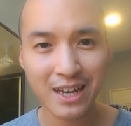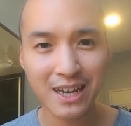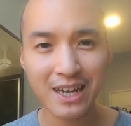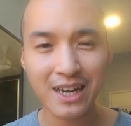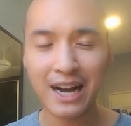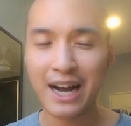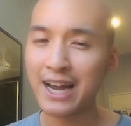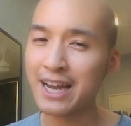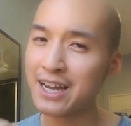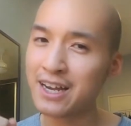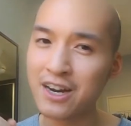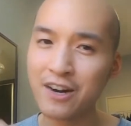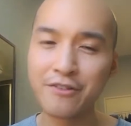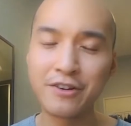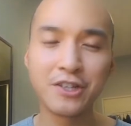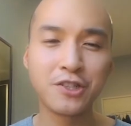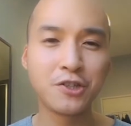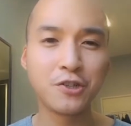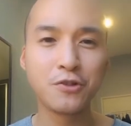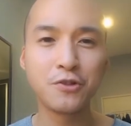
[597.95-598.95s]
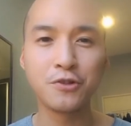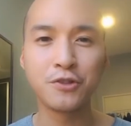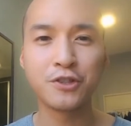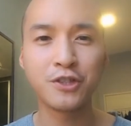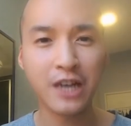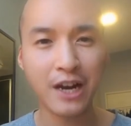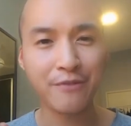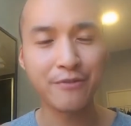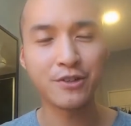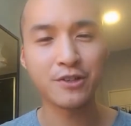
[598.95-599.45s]
I encourage you to
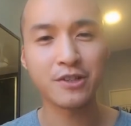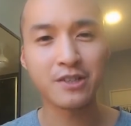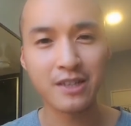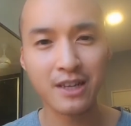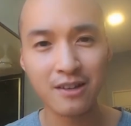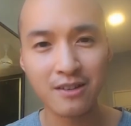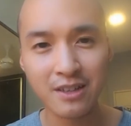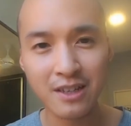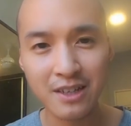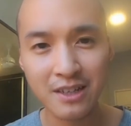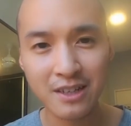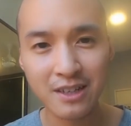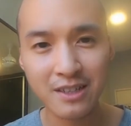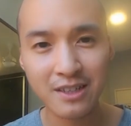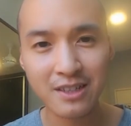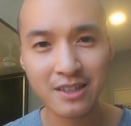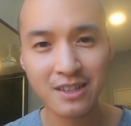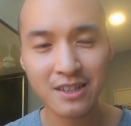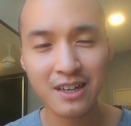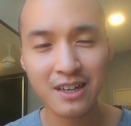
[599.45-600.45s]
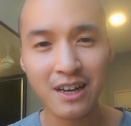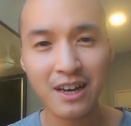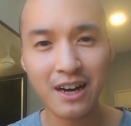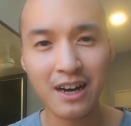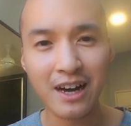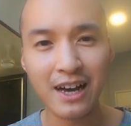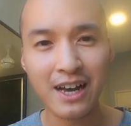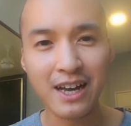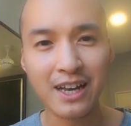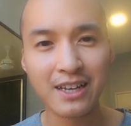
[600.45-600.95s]
check with your cell leaders
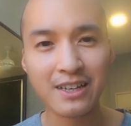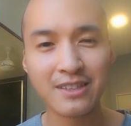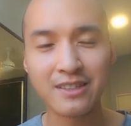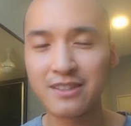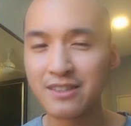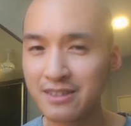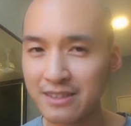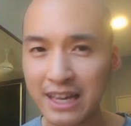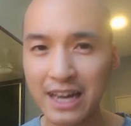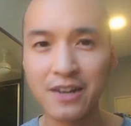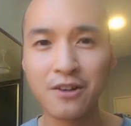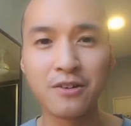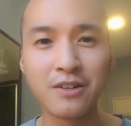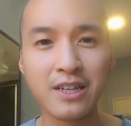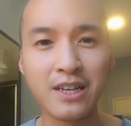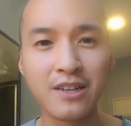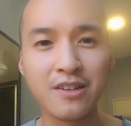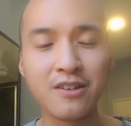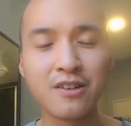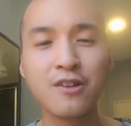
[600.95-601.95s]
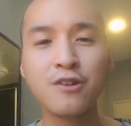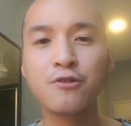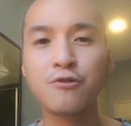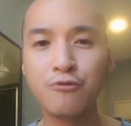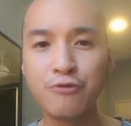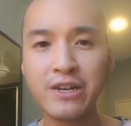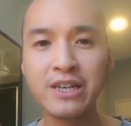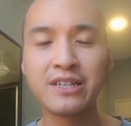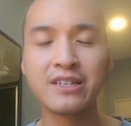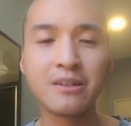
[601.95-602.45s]
and start on it.
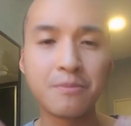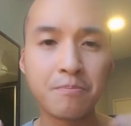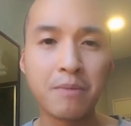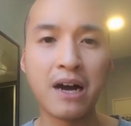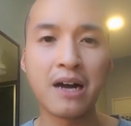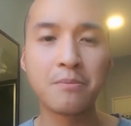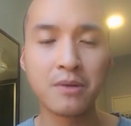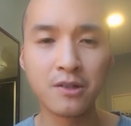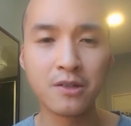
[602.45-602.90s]
Read the Bible